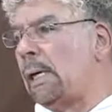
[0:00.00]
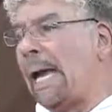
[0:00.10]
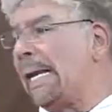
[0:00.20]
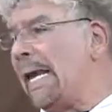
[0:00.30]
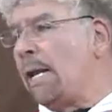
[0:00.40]

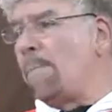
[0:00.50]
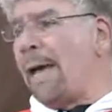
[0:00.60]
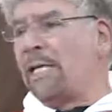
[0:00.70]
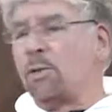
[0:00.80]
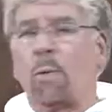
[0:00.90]
I can't
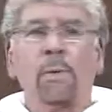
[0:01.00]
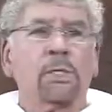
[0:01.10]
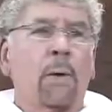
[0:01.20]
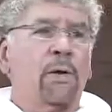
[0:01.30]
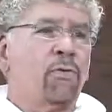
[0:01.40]
imagine what
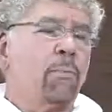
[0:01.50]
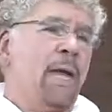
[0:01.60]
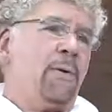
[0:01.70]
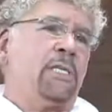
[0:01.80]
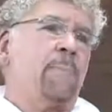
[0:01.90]
was going through
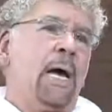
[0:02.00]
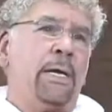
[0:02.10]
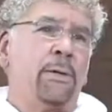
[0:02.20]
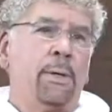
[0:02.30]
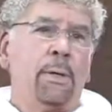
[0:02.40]
Mary's
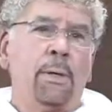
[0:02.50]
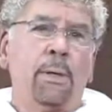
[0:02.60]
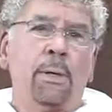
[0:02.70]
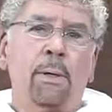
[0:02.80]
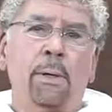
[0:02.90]
mind.
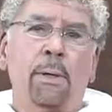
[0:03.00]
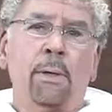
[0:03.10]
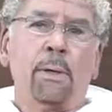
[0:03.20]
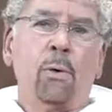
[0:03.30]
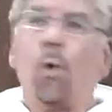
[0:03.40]

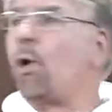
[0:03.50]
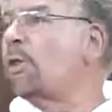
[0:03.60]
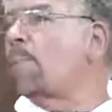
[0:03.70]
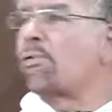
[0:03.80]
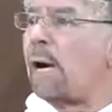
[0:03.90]
All
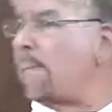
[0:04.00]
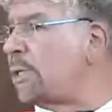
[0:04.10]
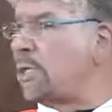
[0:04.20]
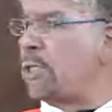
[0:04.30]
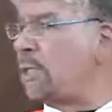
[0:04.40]
the
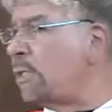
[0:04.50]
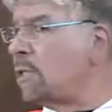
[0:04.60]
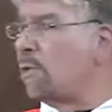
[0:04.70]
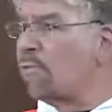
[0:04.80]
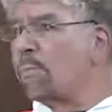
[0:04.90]

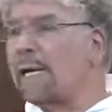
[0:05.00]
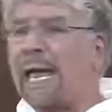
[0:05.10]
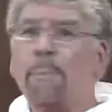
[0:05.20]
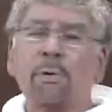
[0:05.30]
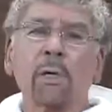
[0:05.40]
promises from
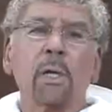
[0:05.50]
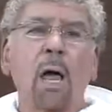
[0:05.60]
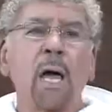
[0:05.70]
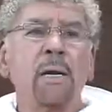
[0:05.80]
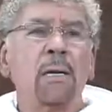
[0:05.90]
Gabriel
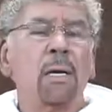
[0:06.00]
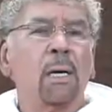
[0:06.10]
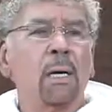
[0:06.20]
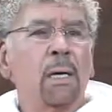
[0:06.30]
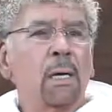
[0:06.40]
on,
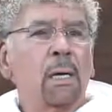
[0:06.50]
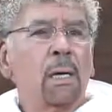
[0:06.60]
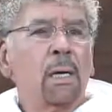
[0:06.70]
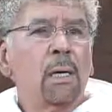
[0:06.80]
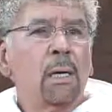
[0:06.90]

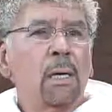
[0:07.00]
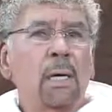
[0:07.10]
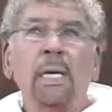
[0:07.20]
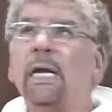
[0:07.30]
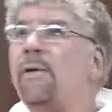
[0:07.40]

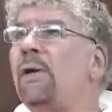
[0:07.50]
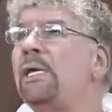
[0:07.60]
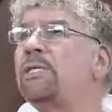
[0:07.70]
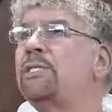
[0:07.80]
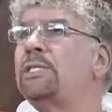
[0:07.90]
and here he
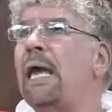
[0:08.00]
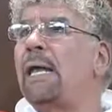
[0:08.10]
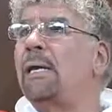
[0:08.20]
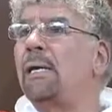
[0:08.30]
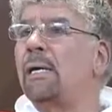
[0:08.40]
is,
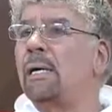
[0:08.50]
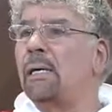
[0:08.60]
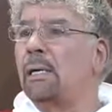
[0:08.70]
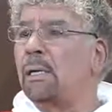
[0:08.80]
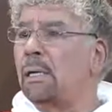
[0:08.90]
dead
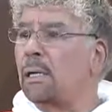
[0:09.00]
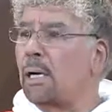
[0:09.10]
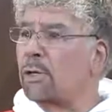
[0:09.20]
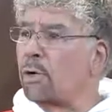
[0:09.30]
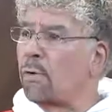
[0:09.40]

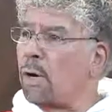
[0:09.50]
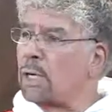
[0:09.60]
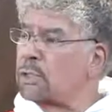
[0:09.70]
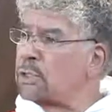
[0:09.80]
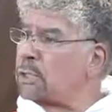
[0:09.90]
on the
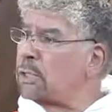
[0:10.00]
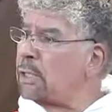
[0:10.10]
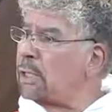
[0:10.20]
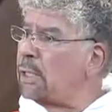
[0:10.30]
cross.